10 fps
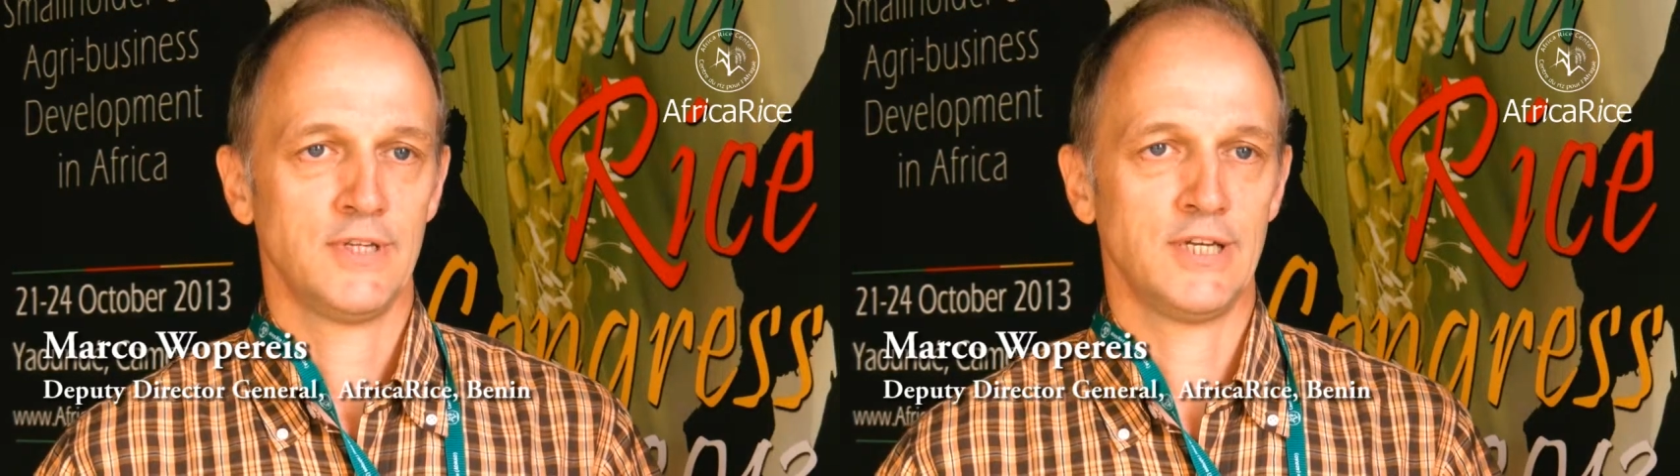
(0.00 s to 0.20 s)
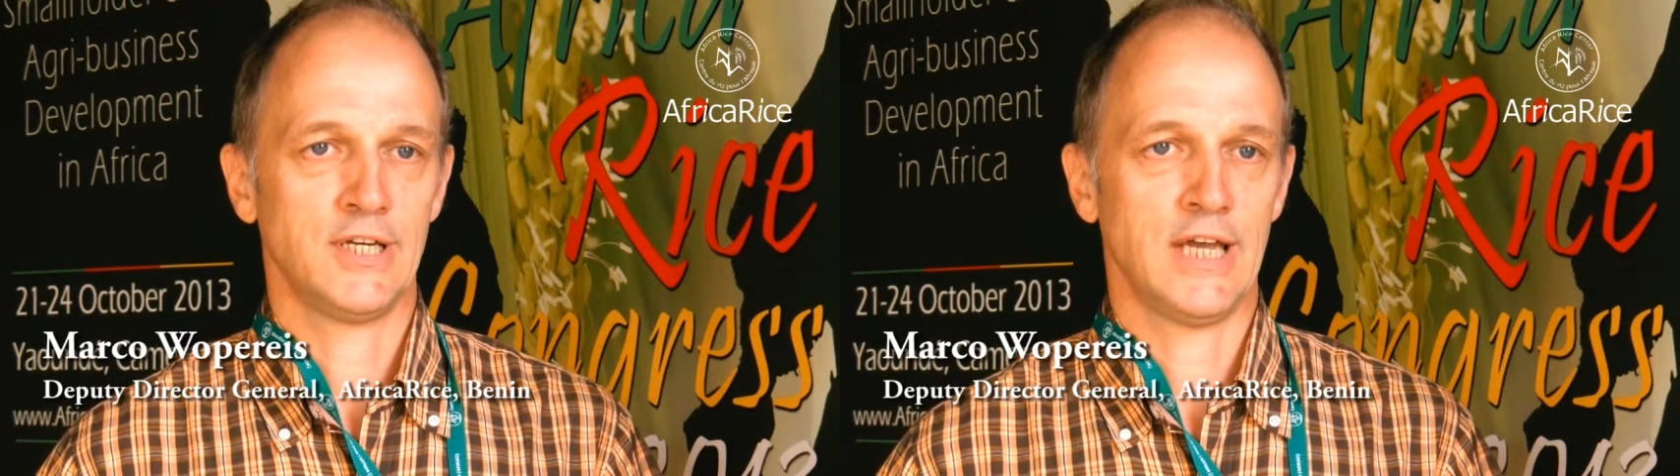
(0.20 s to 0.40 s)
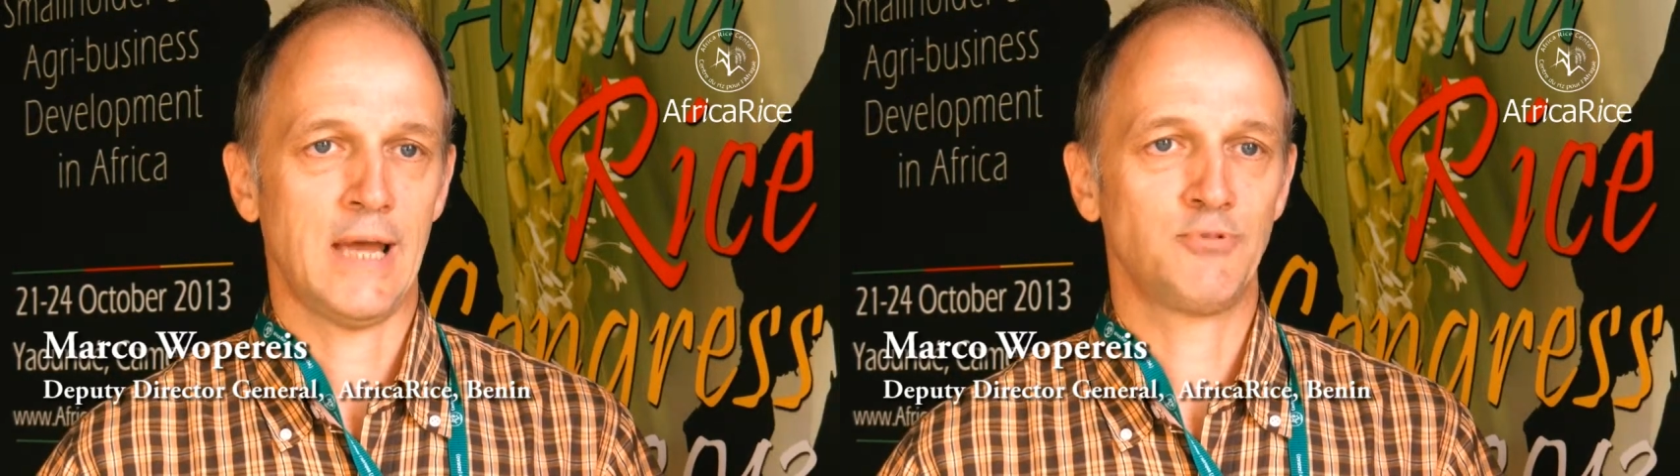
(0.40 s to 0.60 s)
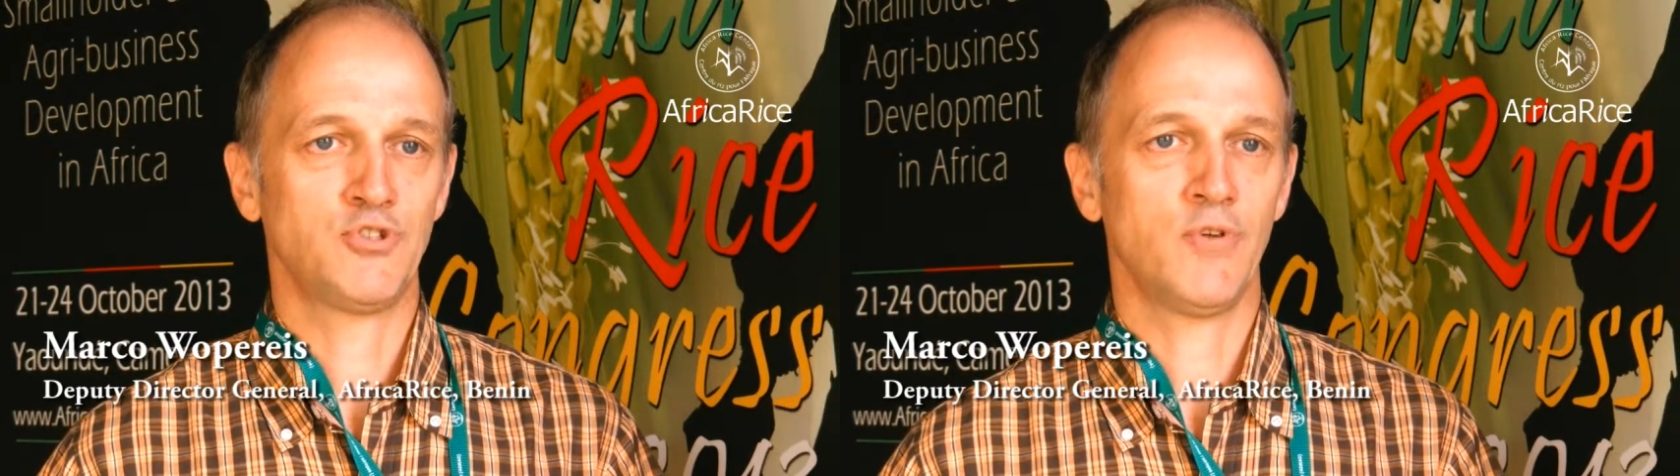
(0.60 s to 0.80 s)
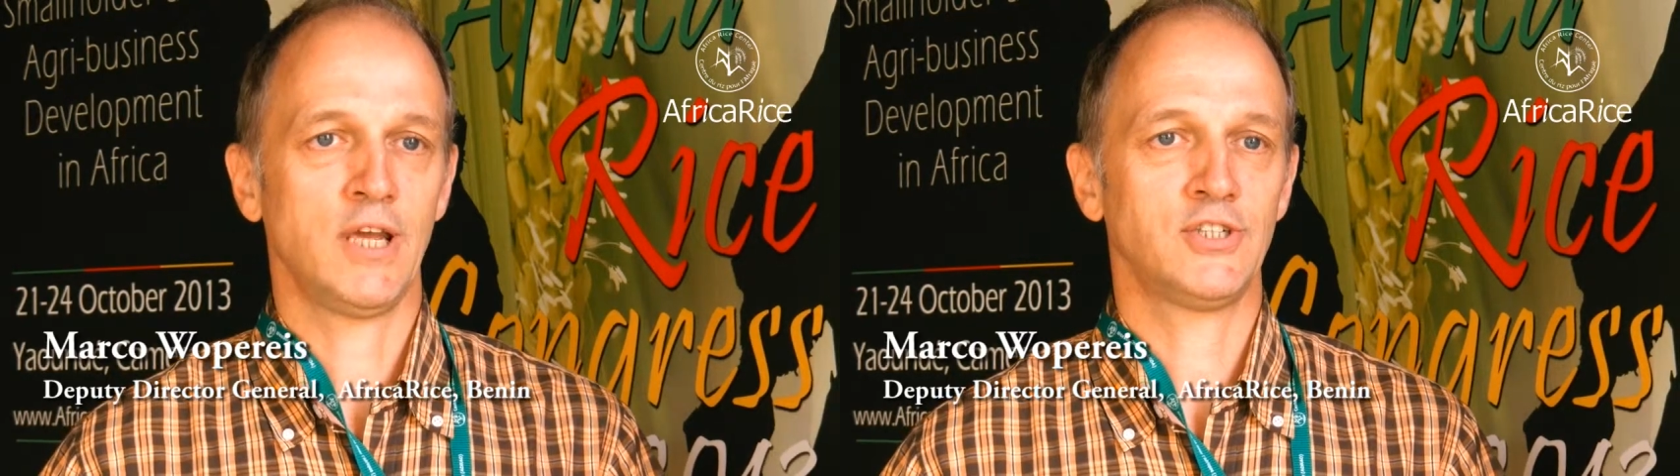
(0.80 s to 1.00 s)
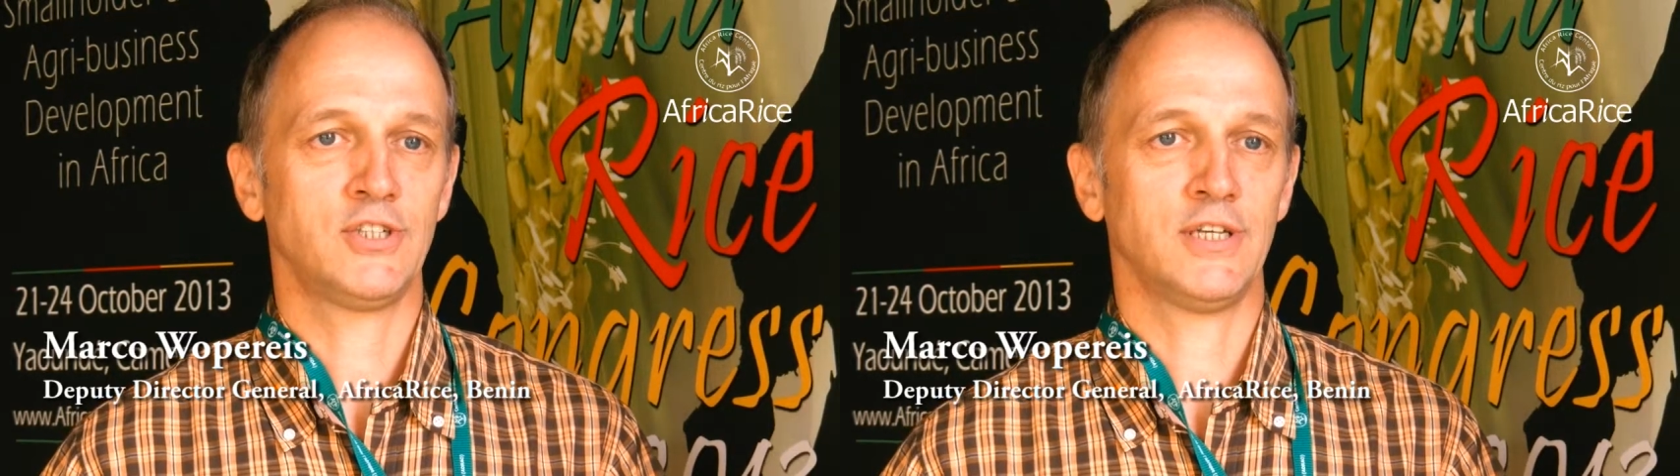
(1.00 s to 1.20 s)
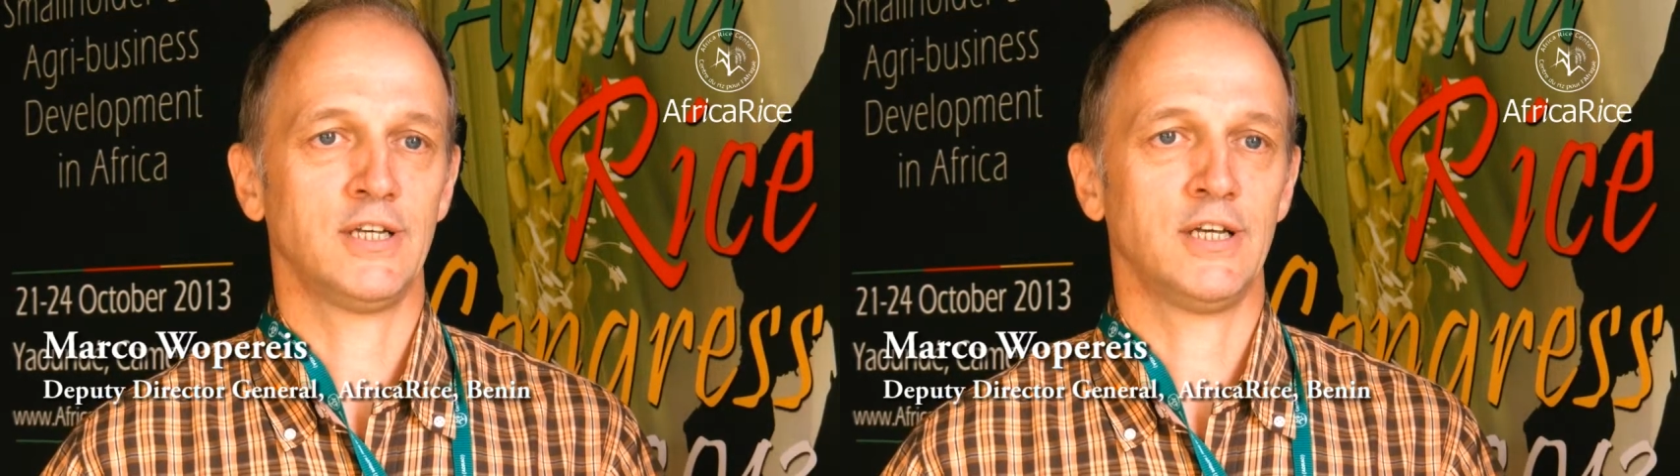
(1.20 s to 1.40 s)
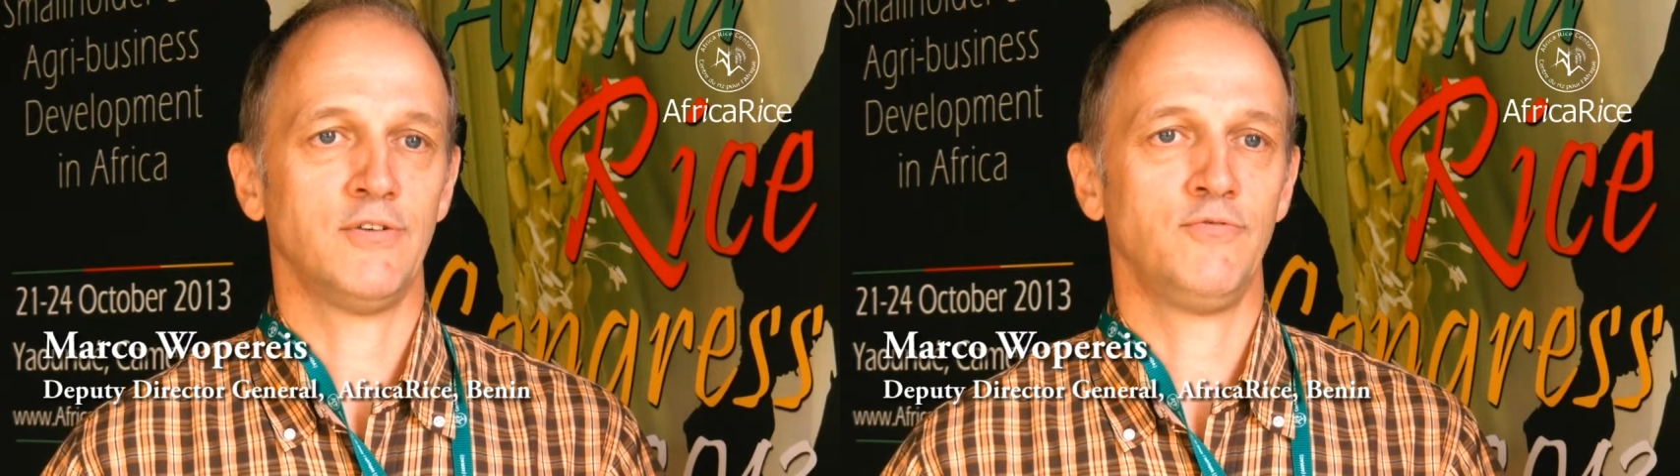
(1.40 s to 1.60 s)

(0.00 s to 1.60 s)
abstracts, of